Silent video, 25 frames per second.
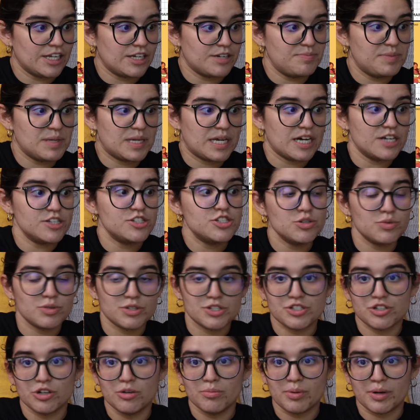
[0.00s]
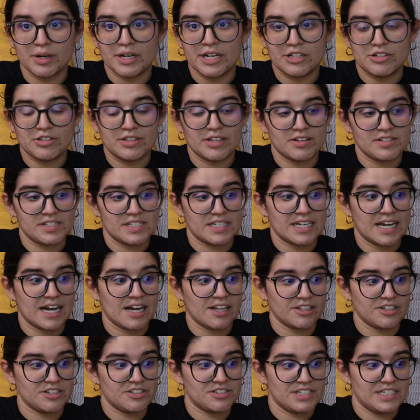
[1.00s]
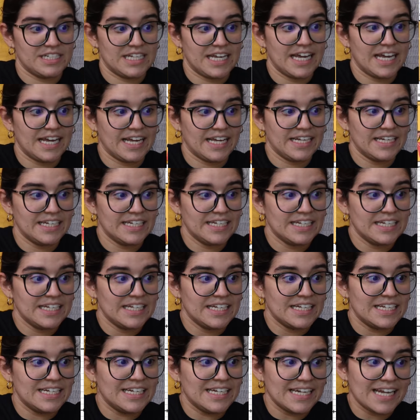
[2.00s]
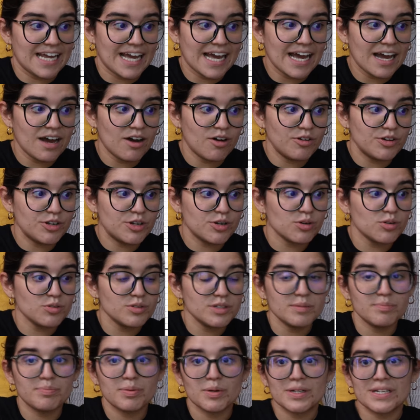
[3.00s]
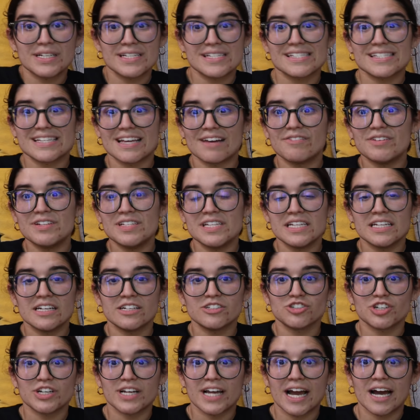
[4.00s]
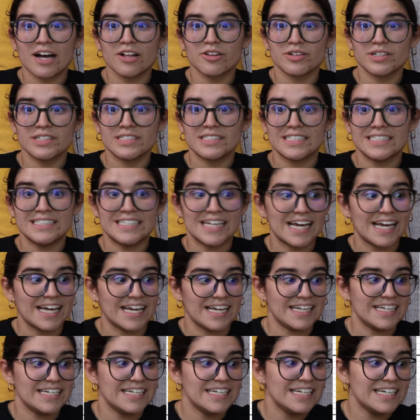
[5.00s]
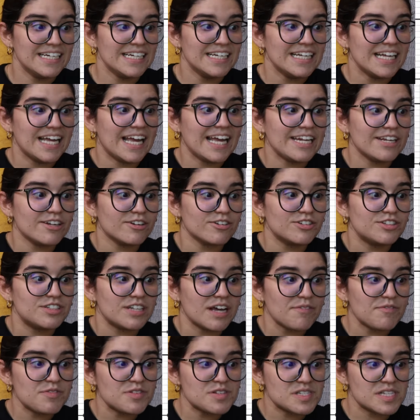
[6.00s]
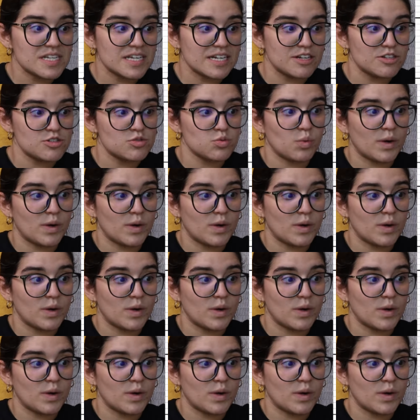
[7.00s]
because you were still burning 2,000 calories a day, now you're only burning 1,700 calories a day, and your deficit is